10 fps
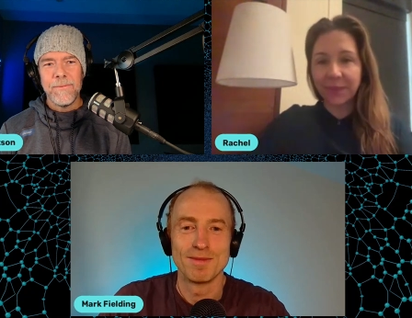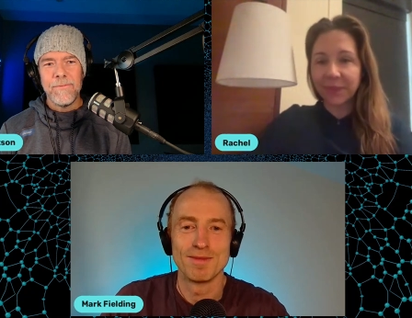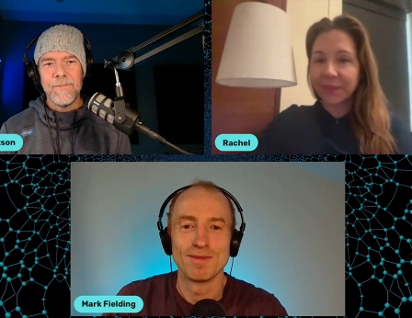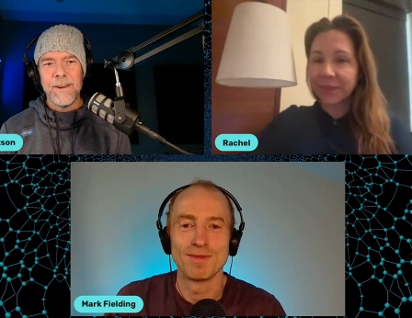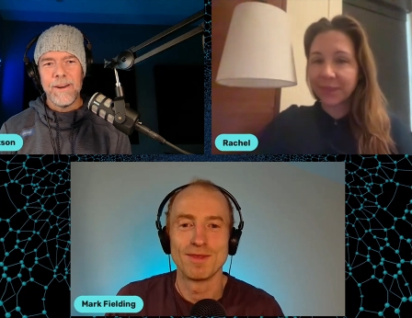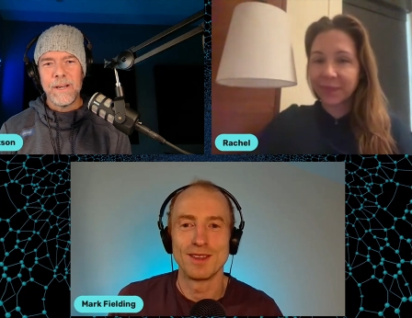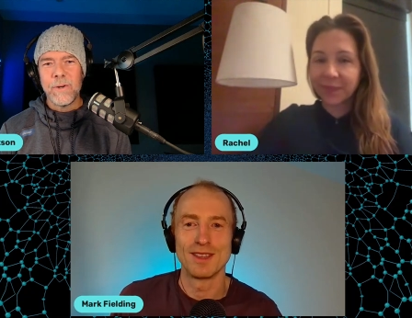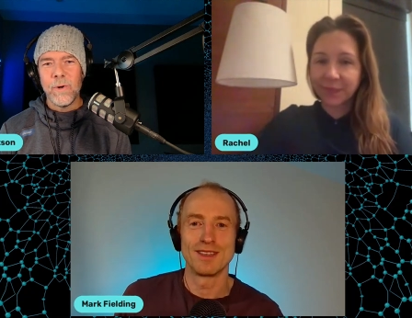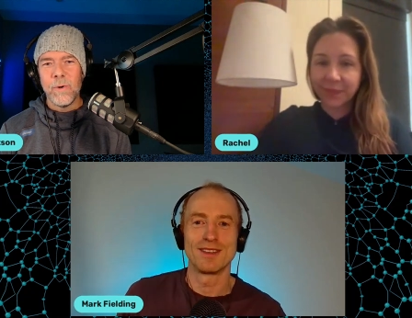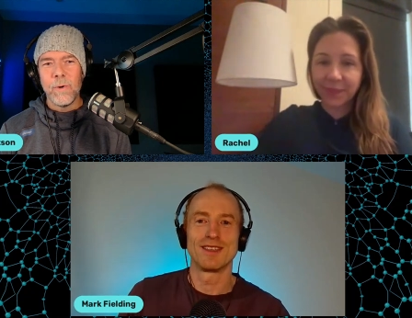Speaker 1: Very
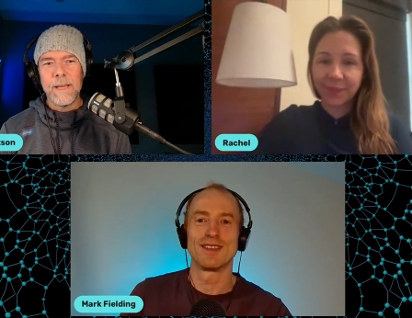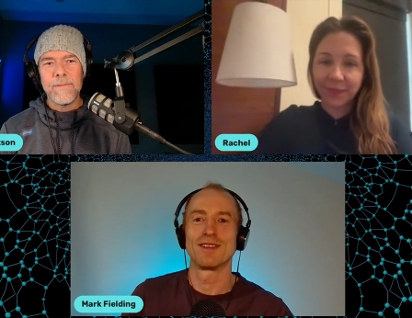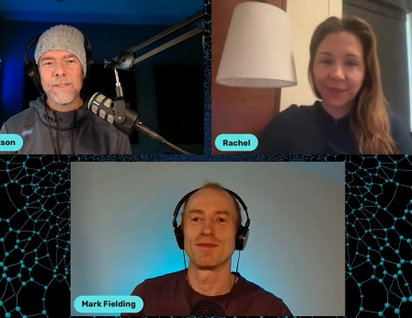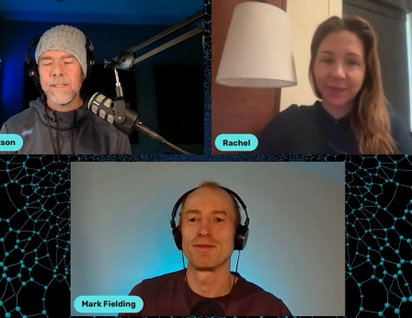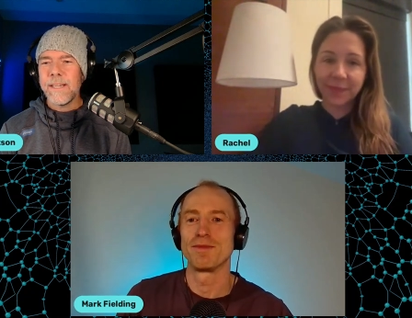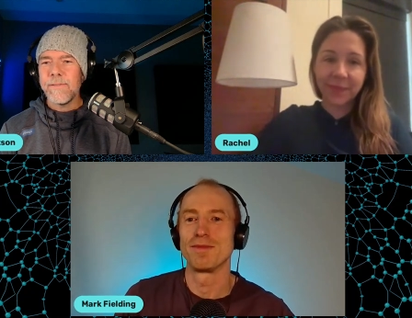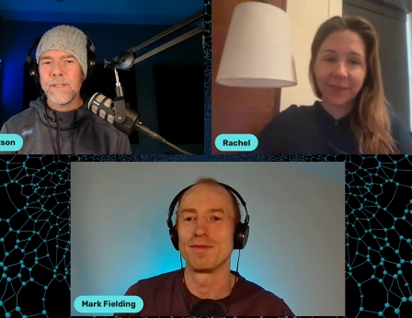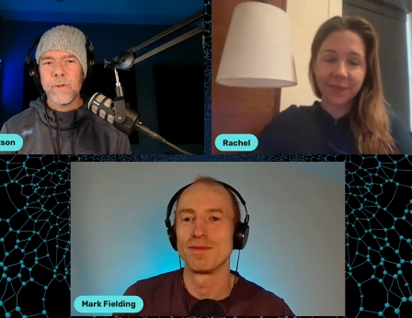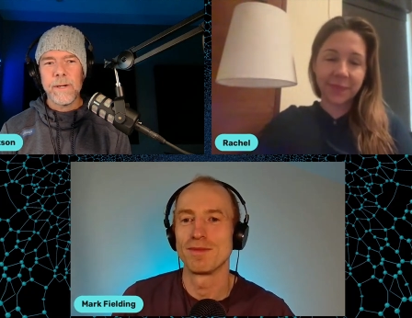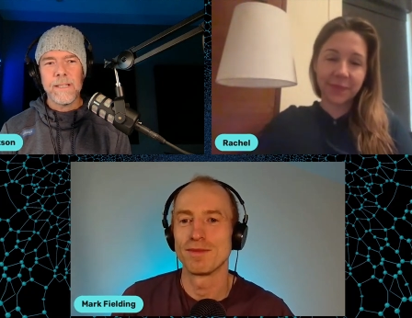cool. Well, give us
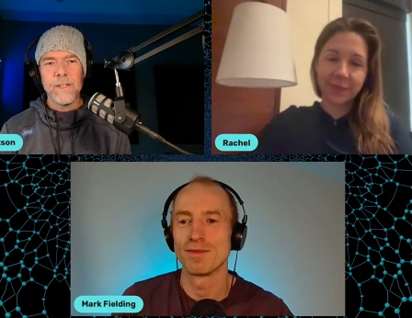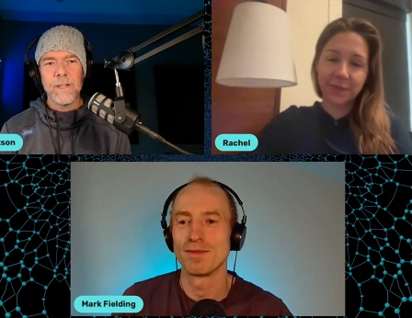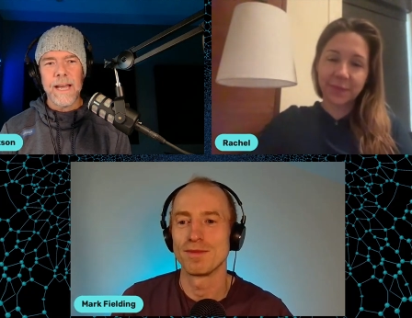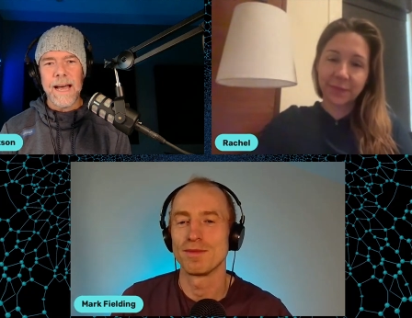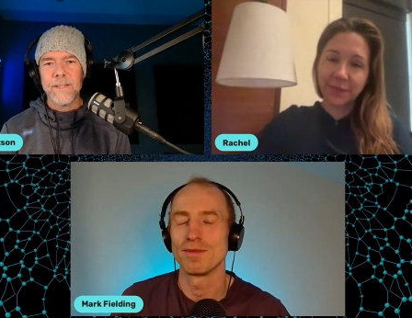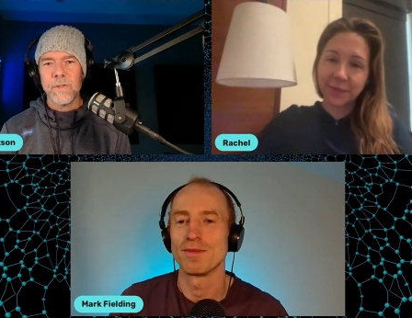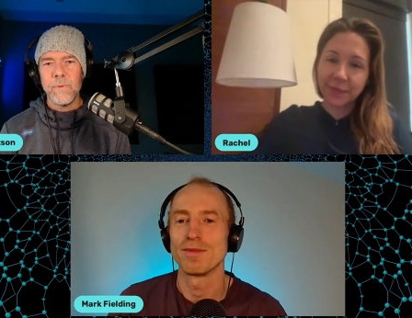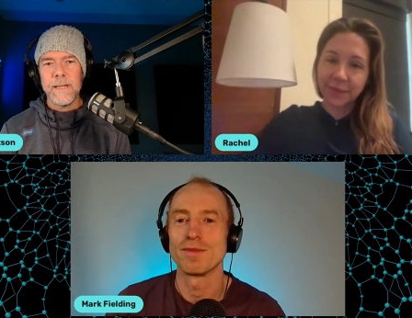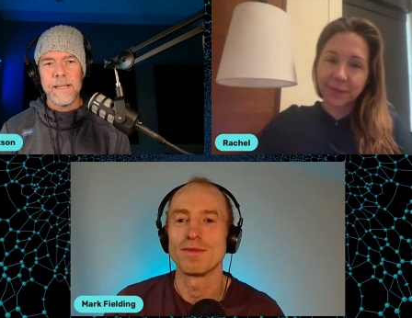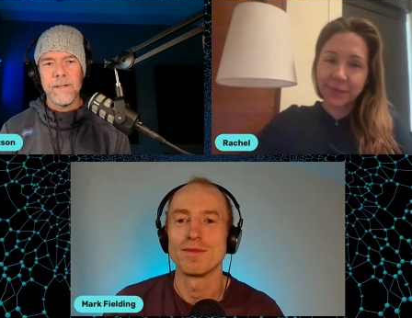a quick little cast so
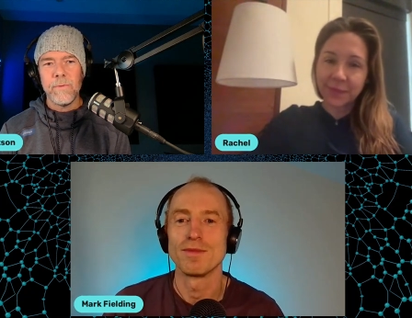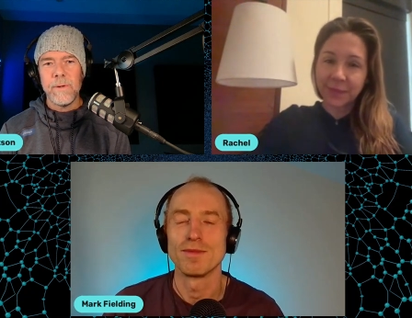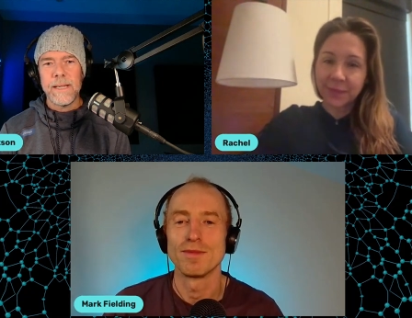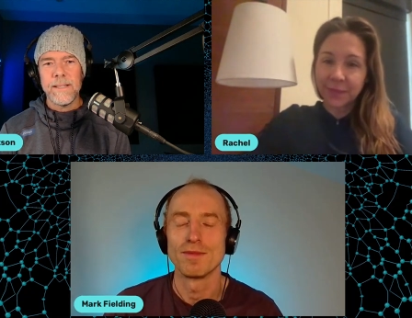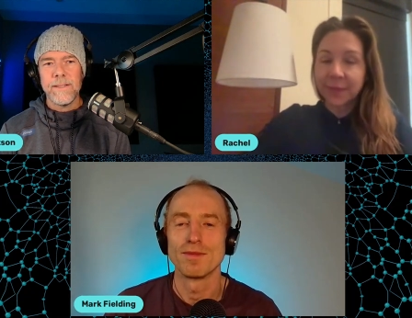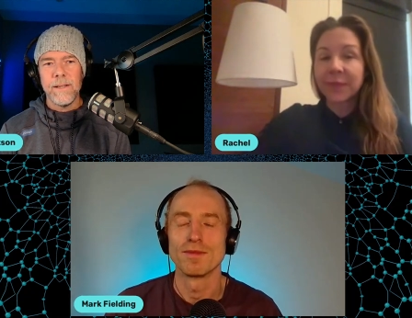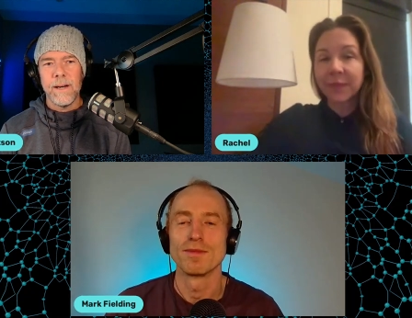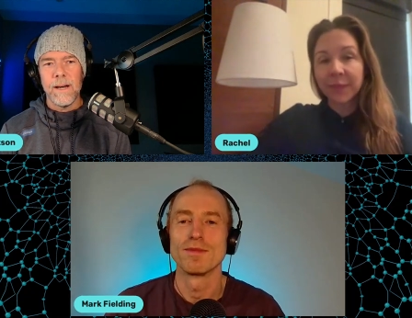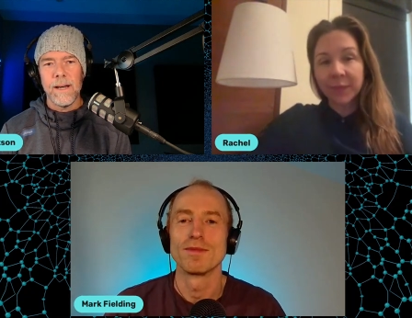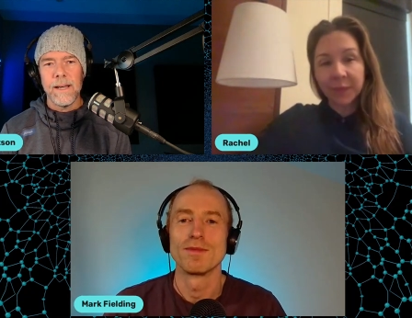we could
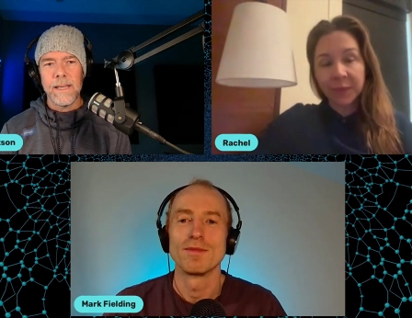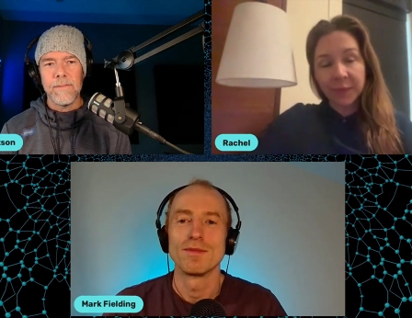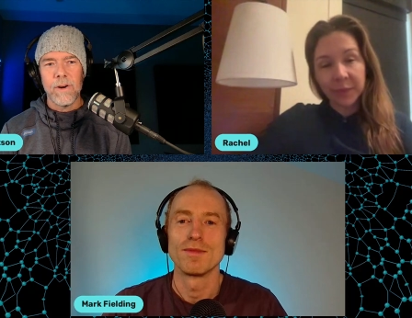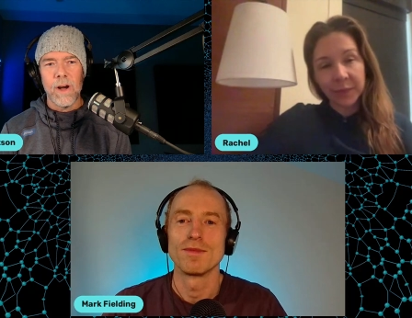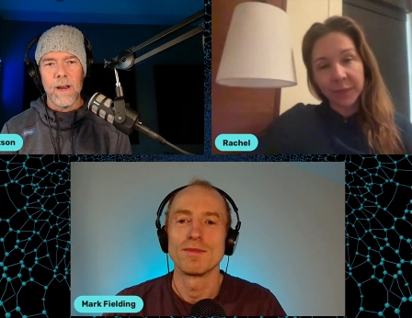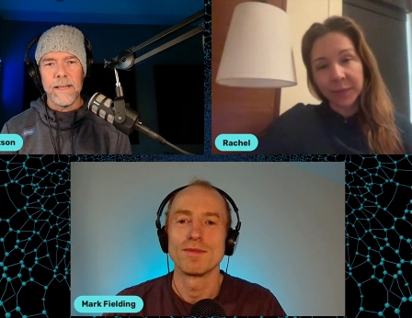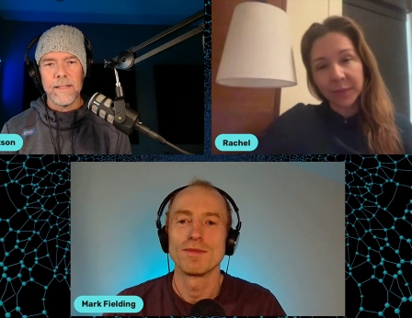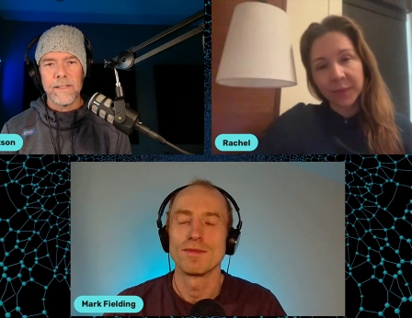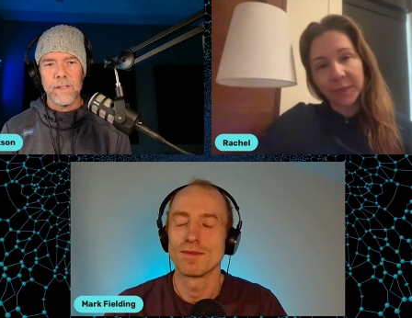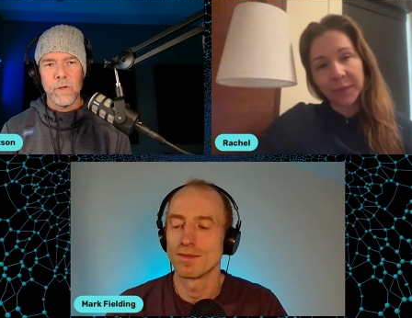give our
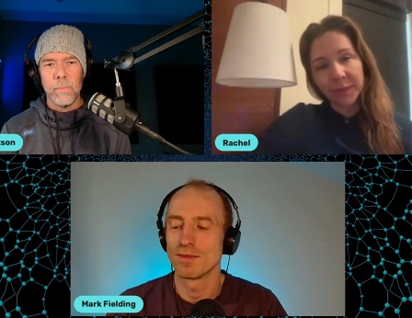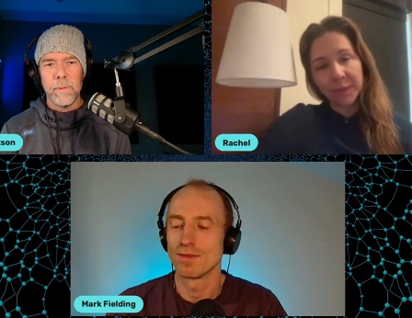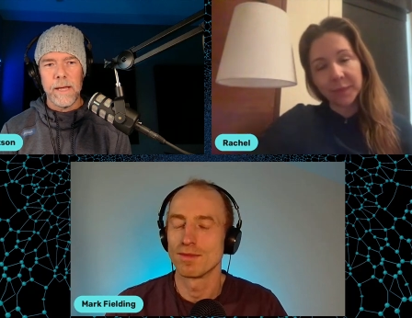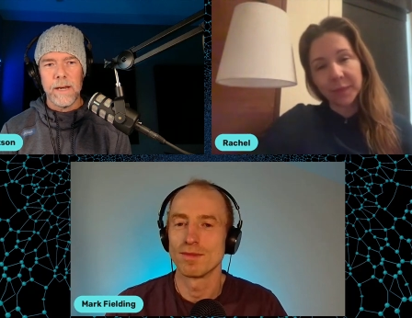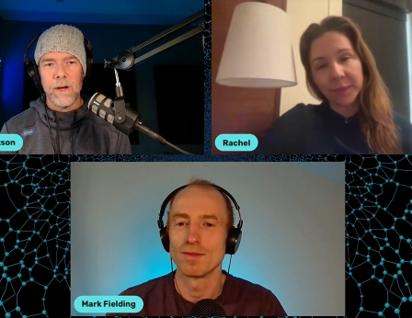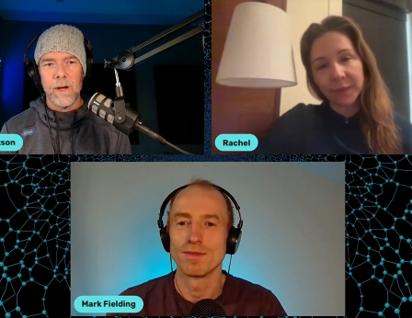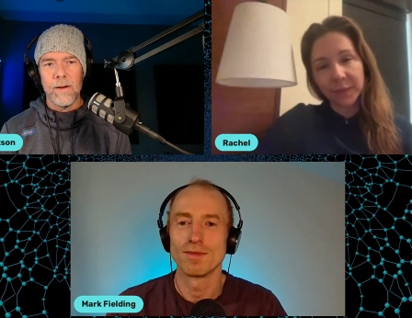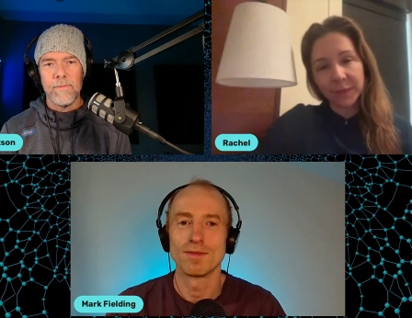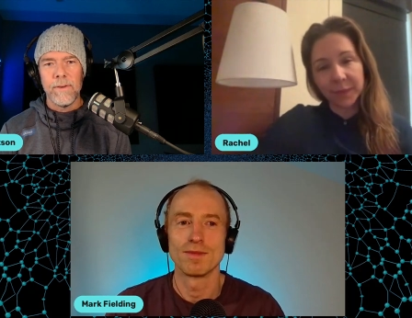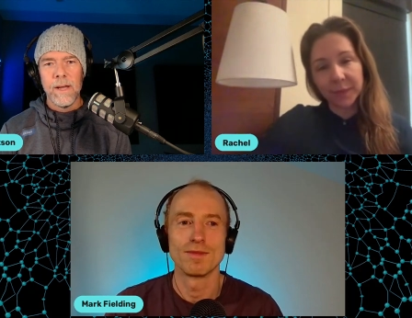audience a little bit
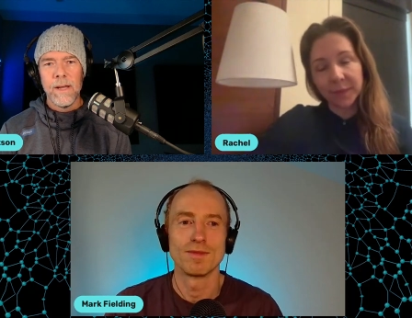of